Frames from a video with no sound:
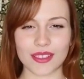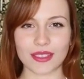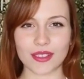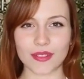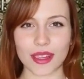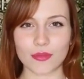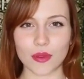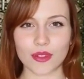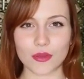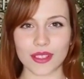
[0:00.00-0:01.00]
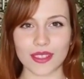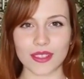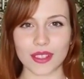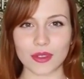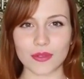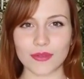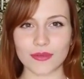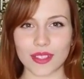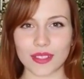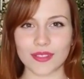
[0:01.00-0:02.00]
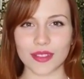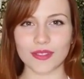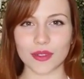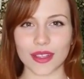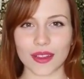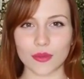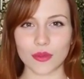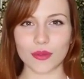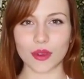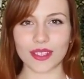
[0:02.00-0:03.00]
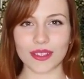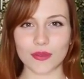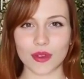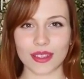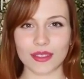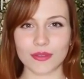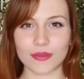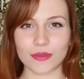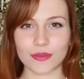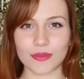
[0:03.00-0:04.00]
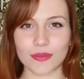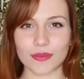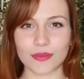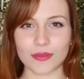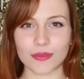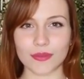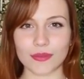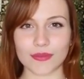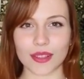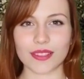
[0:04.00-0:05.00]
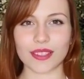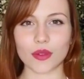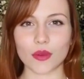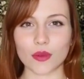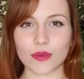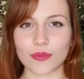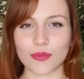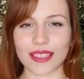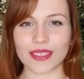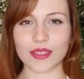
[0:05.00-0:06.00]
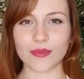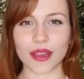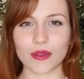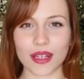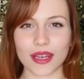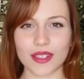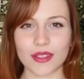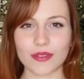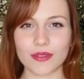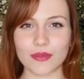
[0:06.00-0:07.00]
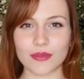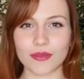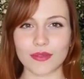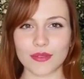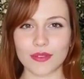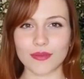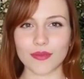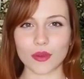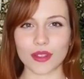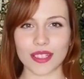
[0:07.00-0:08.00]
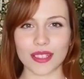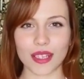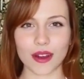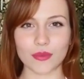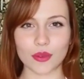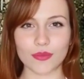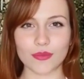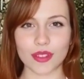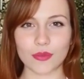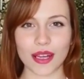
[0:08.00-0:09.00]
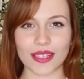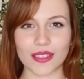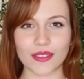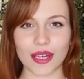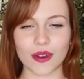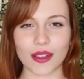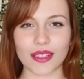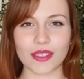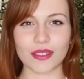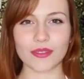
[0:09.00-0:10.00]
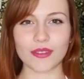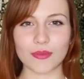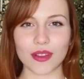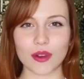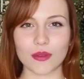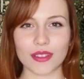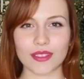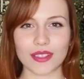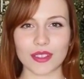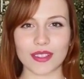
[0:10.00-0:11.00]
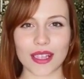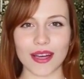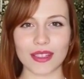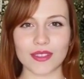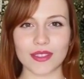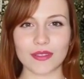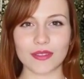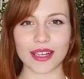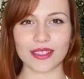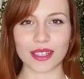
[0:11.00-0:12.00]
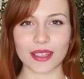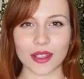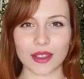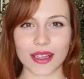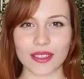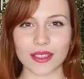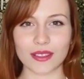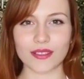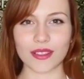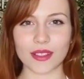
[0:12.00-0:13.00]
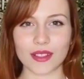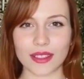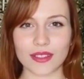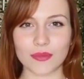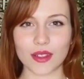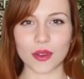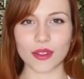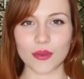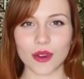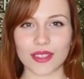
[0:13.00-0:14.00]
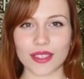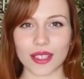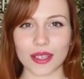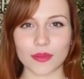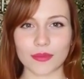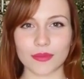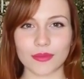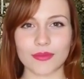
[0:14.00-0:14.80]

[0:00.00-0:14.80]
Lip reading: the 6th of April 22 to the 5th of April 23. This is called the basis period. For this example, the basis period, the period that is taxed, is the year ending the 30th of June 22.